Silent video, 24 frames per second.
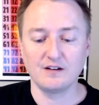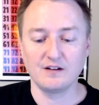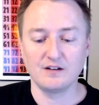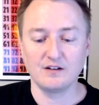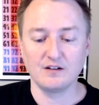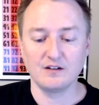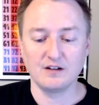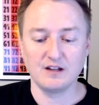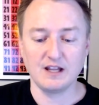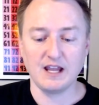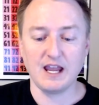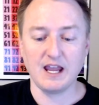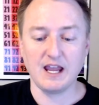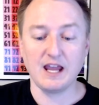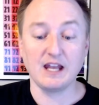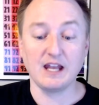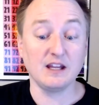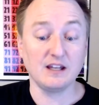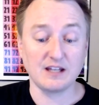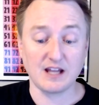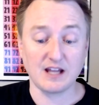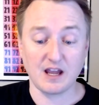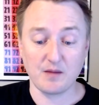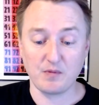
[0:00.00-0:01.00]
any
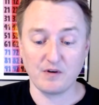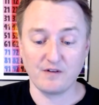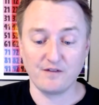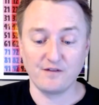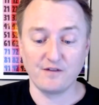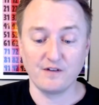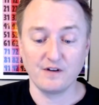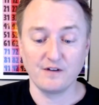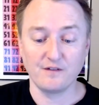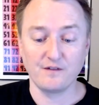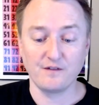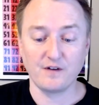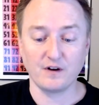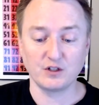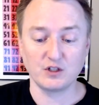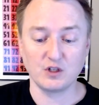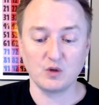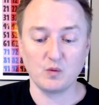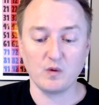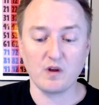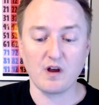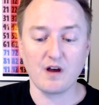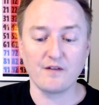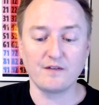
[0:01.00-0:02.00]
type of function, we
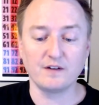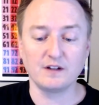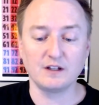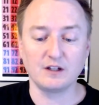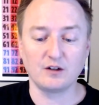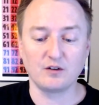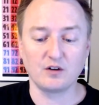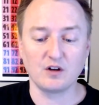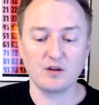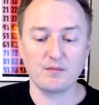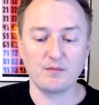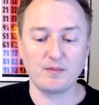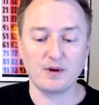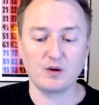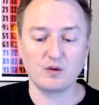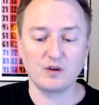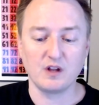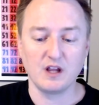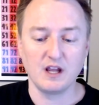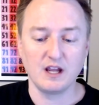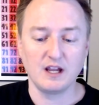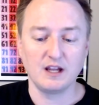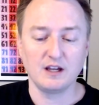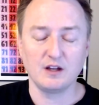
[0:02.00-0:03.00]
often learn about
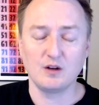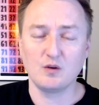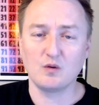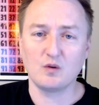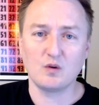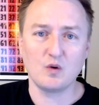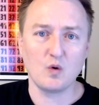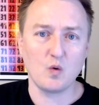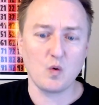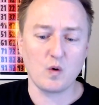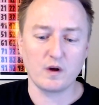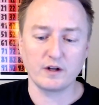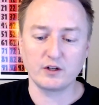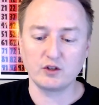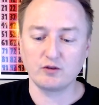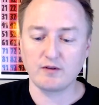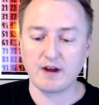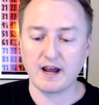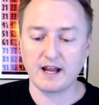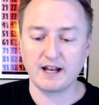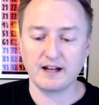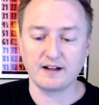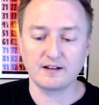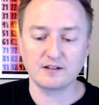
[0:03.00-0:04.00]

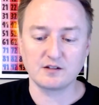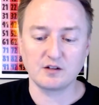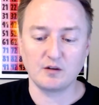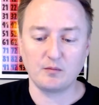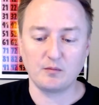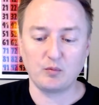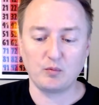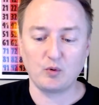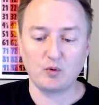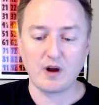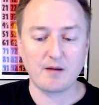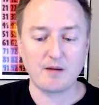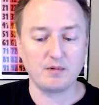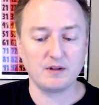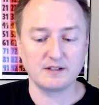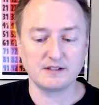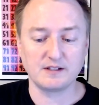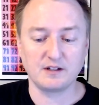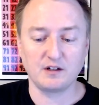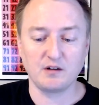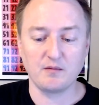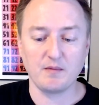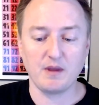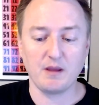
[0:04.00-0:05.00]
quadratics or parabolas that
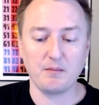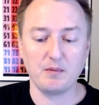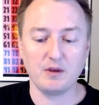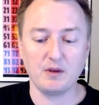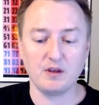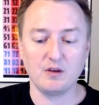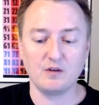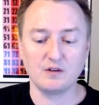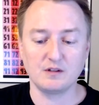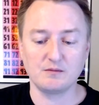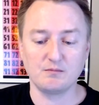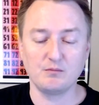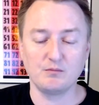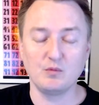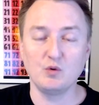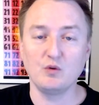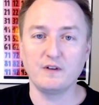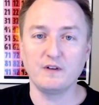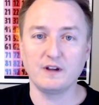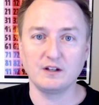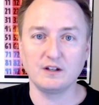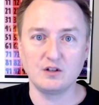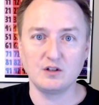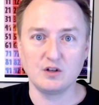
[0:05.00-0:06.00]
are maybe
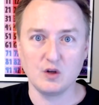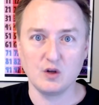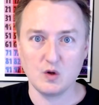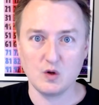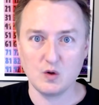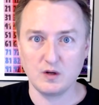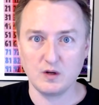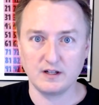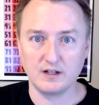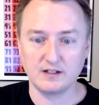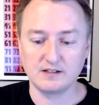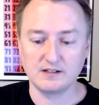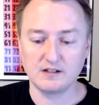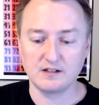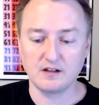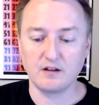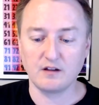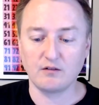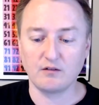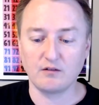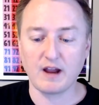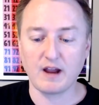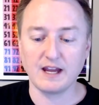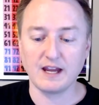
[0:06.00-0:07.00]
moving 2 units to the
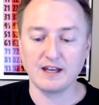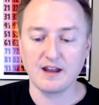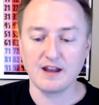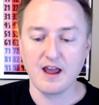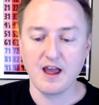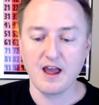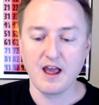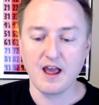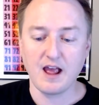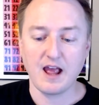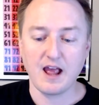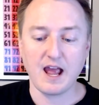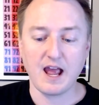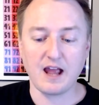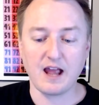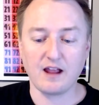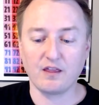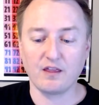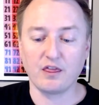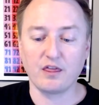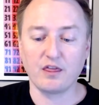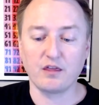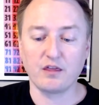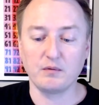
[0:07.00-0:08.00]
right and
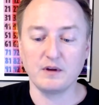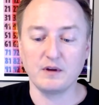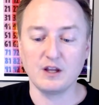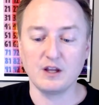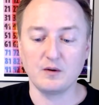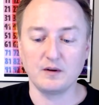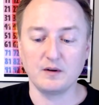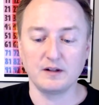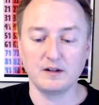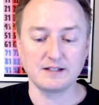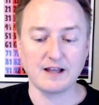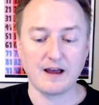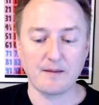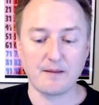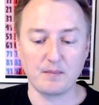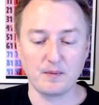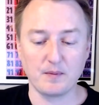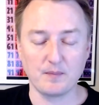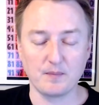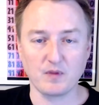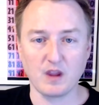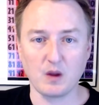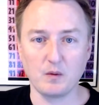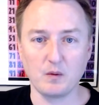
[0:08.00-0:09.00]
3 units up.
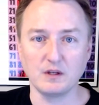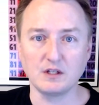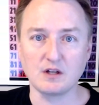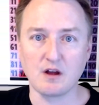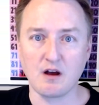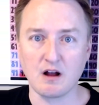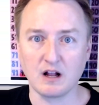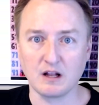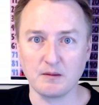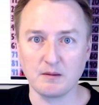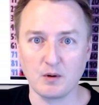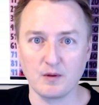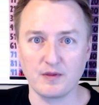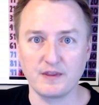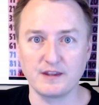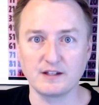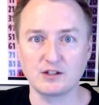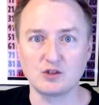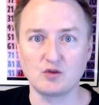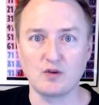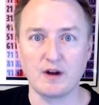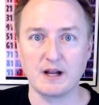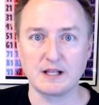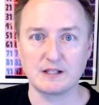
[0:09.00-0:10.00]
And we talk about this
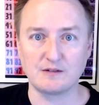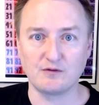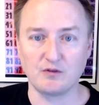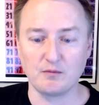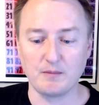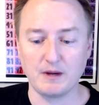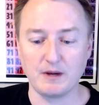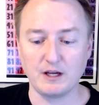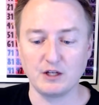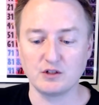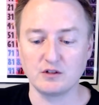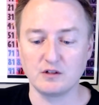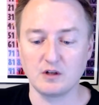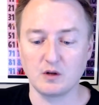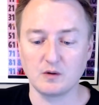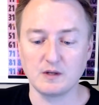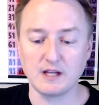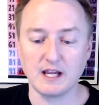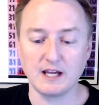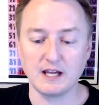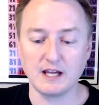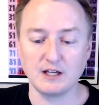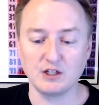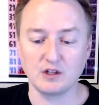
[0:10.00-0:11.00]
transformation
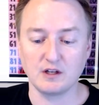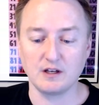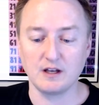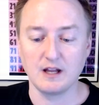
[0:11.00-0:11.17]
notation